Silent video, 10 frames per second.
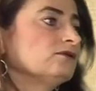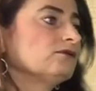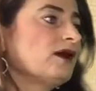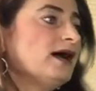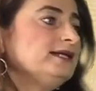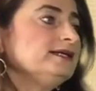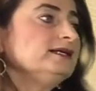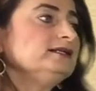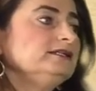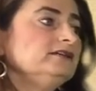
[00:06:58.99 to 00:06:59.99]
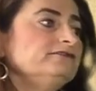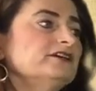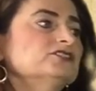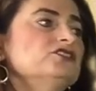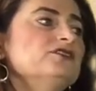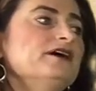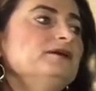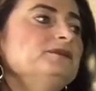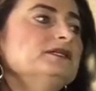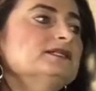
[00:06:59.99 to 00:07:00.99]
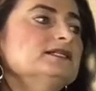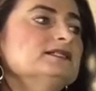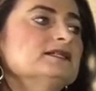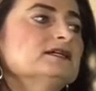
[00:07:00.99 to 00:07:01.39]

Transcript: Write a linear function that represents the